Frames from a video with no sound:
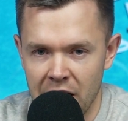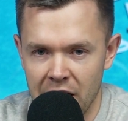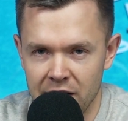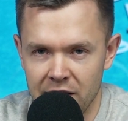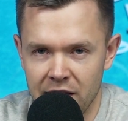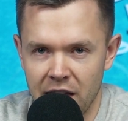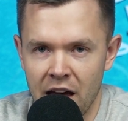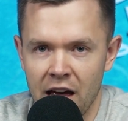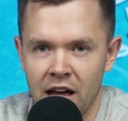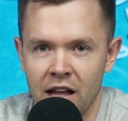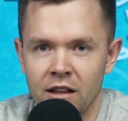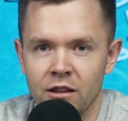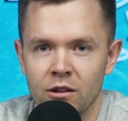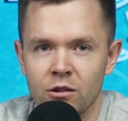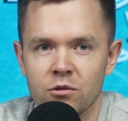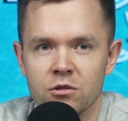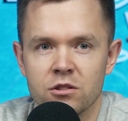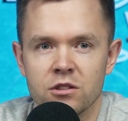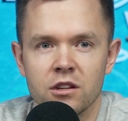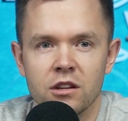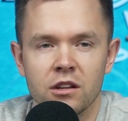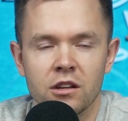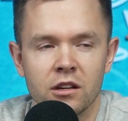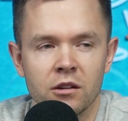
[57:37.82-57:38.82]
And then you
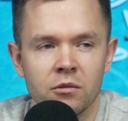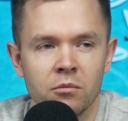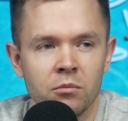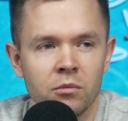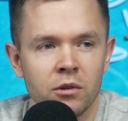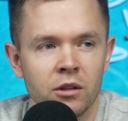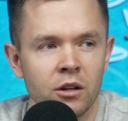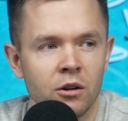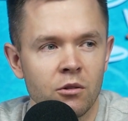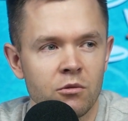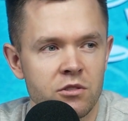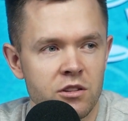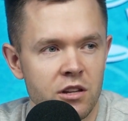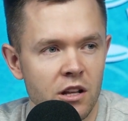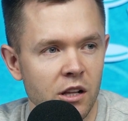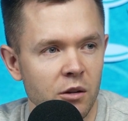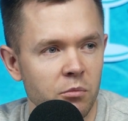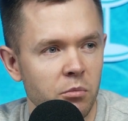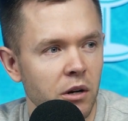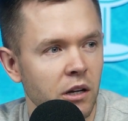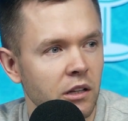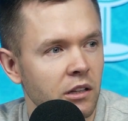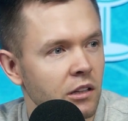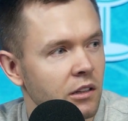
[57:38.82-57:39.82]
see him,
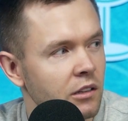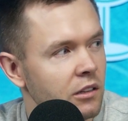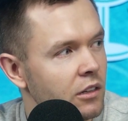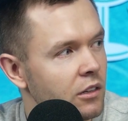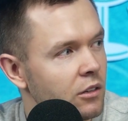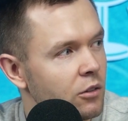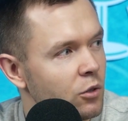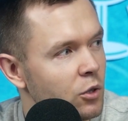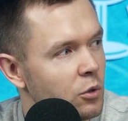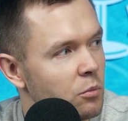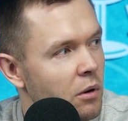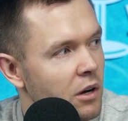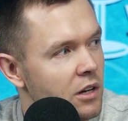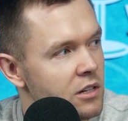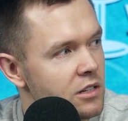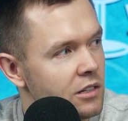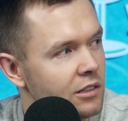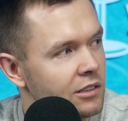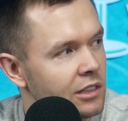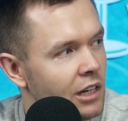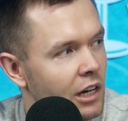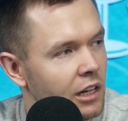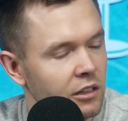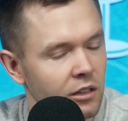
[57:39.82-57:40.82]
celebrating the
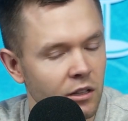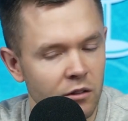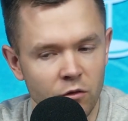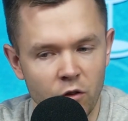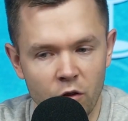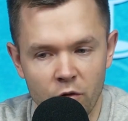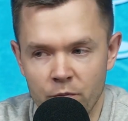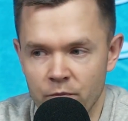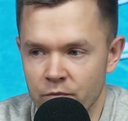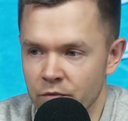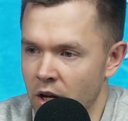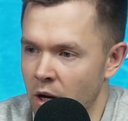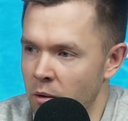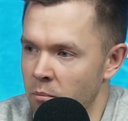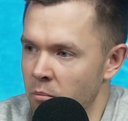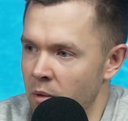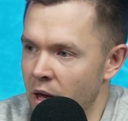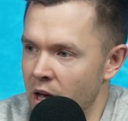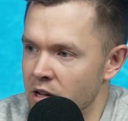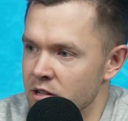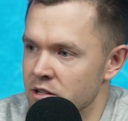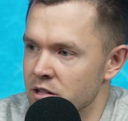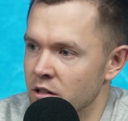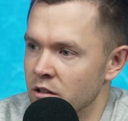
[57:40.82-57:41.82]
Eurobasket title with
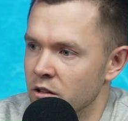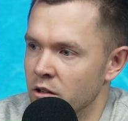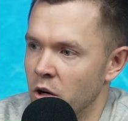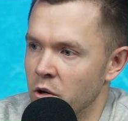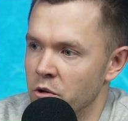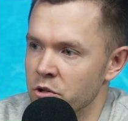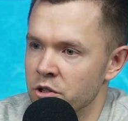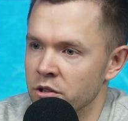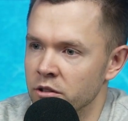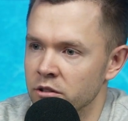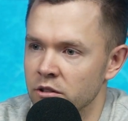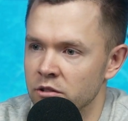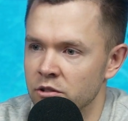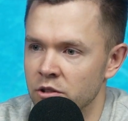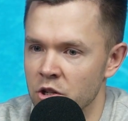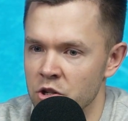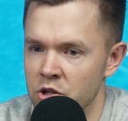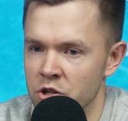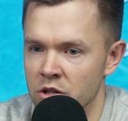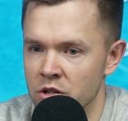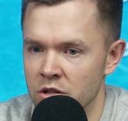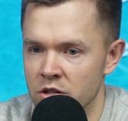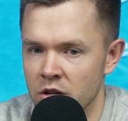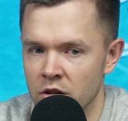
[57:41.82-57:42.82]
amazing coaching
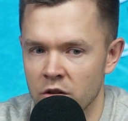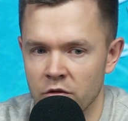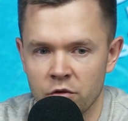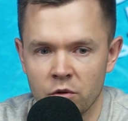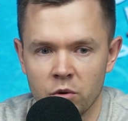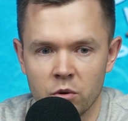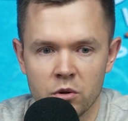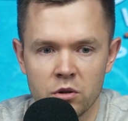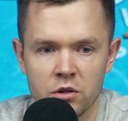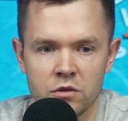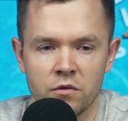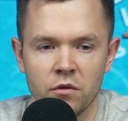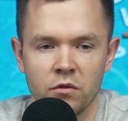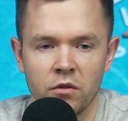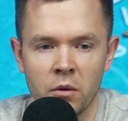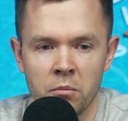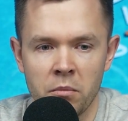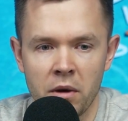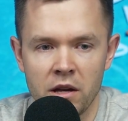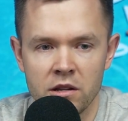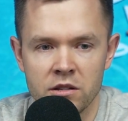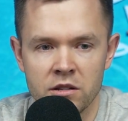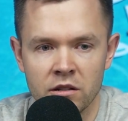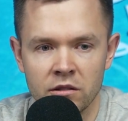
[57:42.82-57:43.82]
decisions and, of course, with
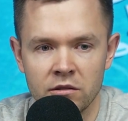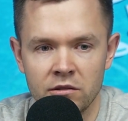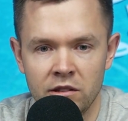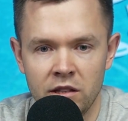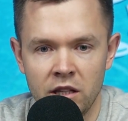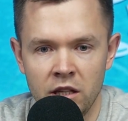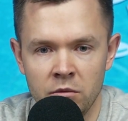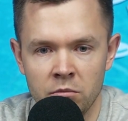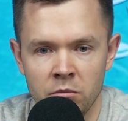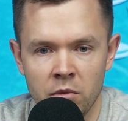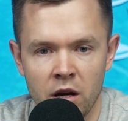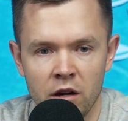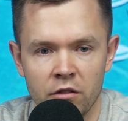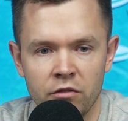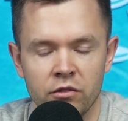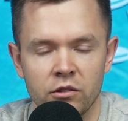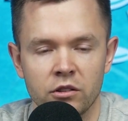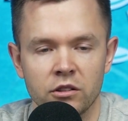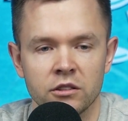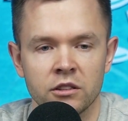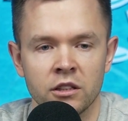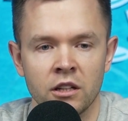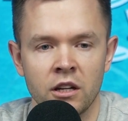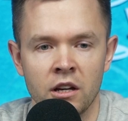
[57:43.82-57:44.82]
amazing team
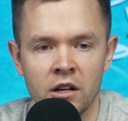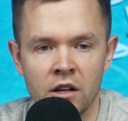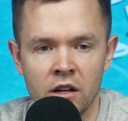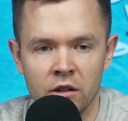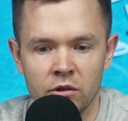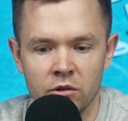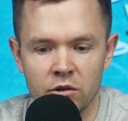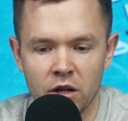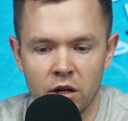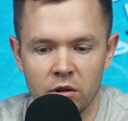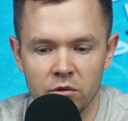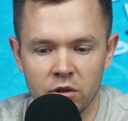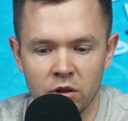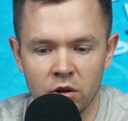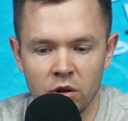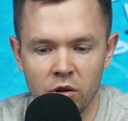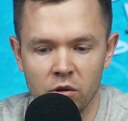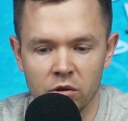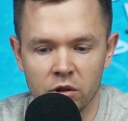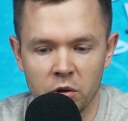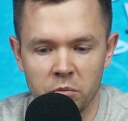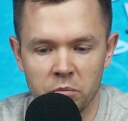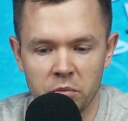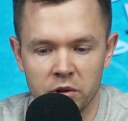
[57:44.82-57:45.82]
effort throughout the
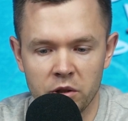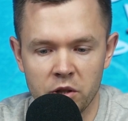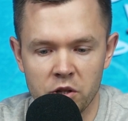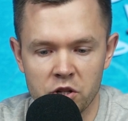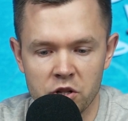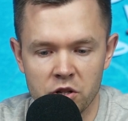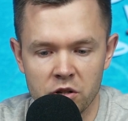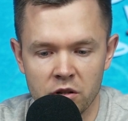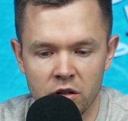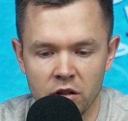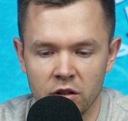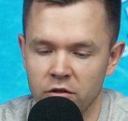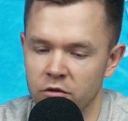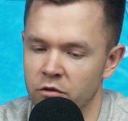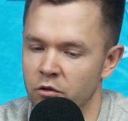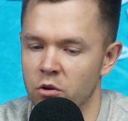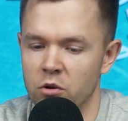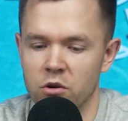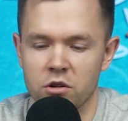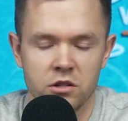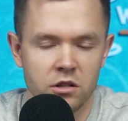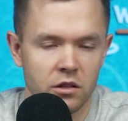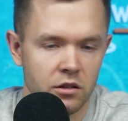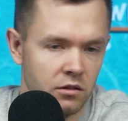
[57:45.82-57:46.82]
whole competition. And, of
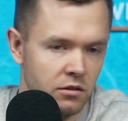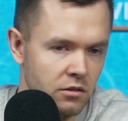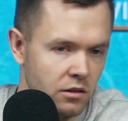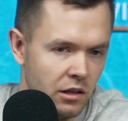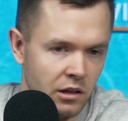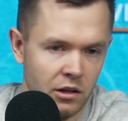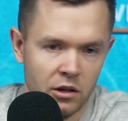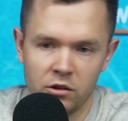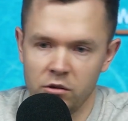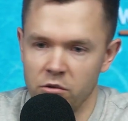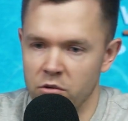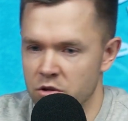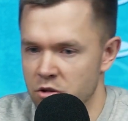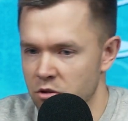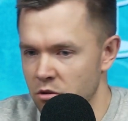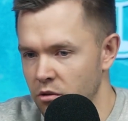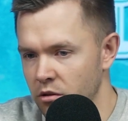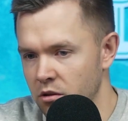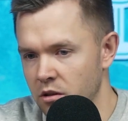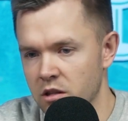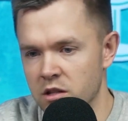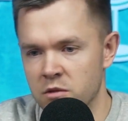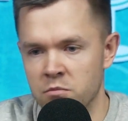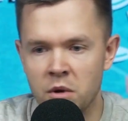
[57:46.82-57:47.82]
course, it includes
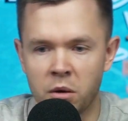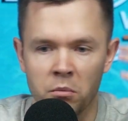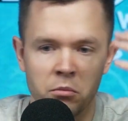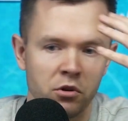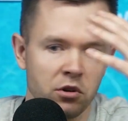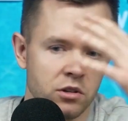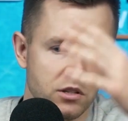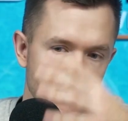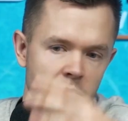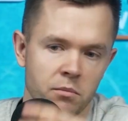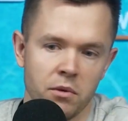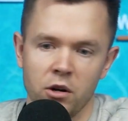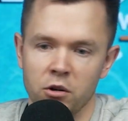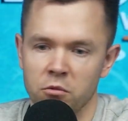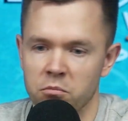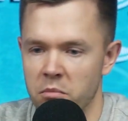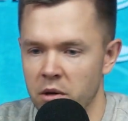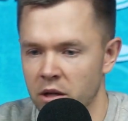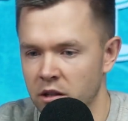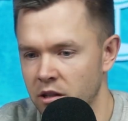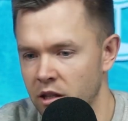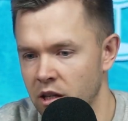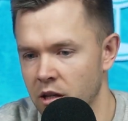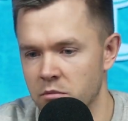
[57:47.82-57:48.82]
all these memories about
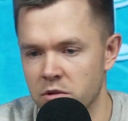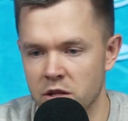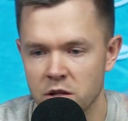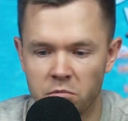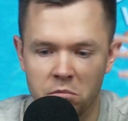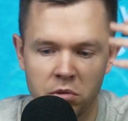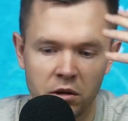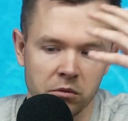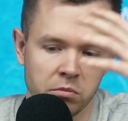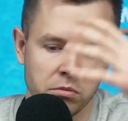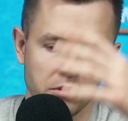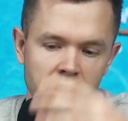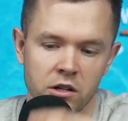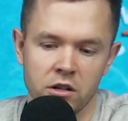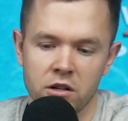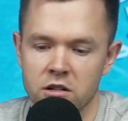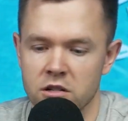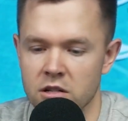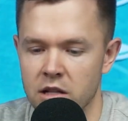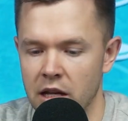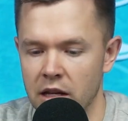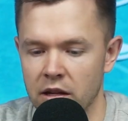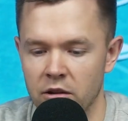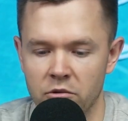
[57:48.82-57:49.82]
big teams and big
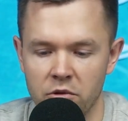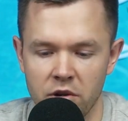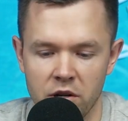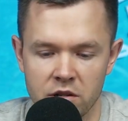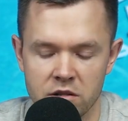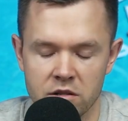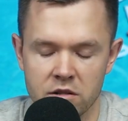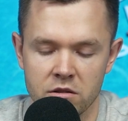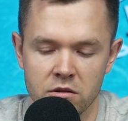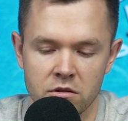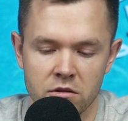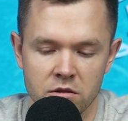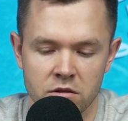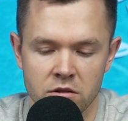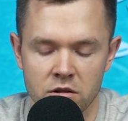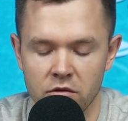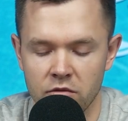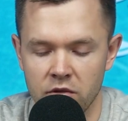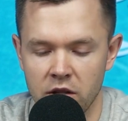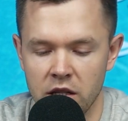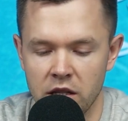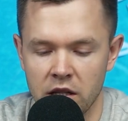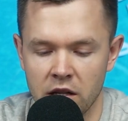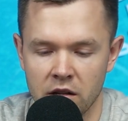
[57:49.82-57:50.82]
players like Greece,
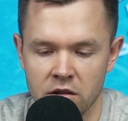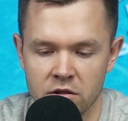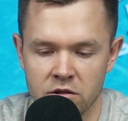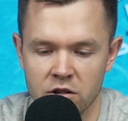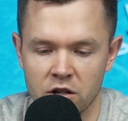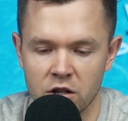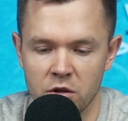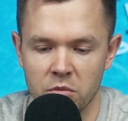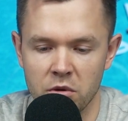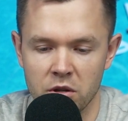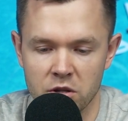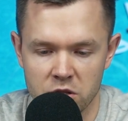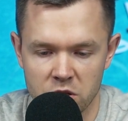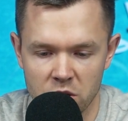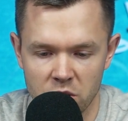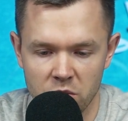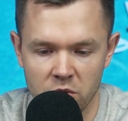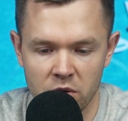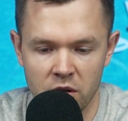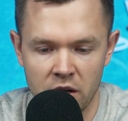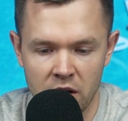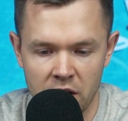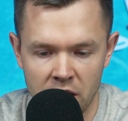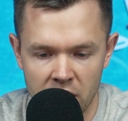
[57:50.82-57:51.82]
Slovenia, and Serbia.
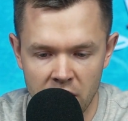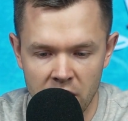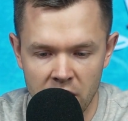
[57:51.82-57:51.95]
So